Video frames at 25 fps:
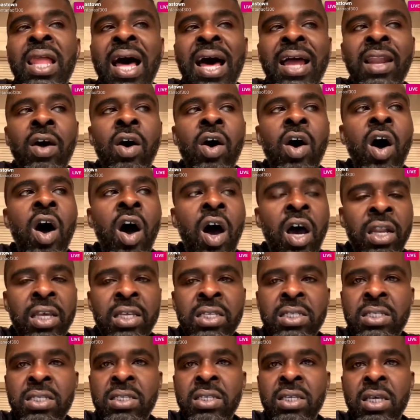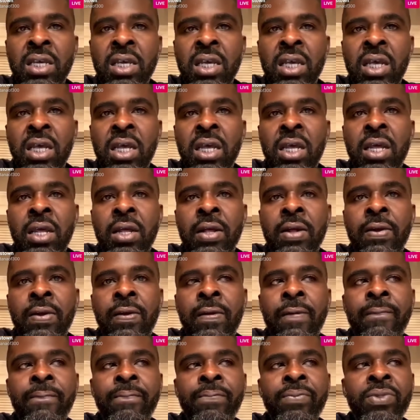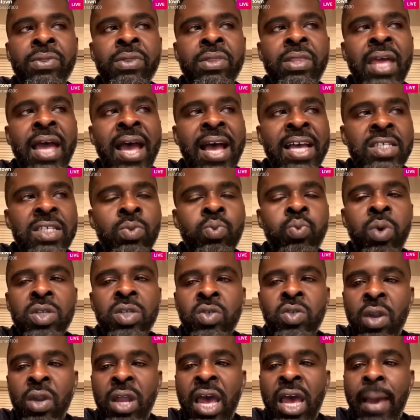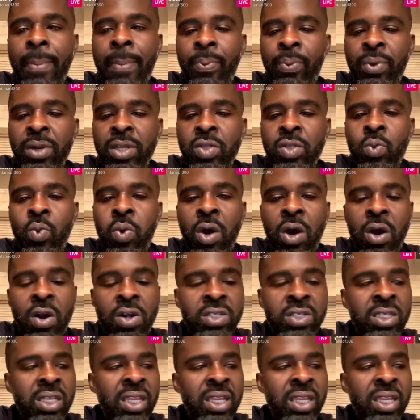of artists, that's what's going to happen with this quarantine.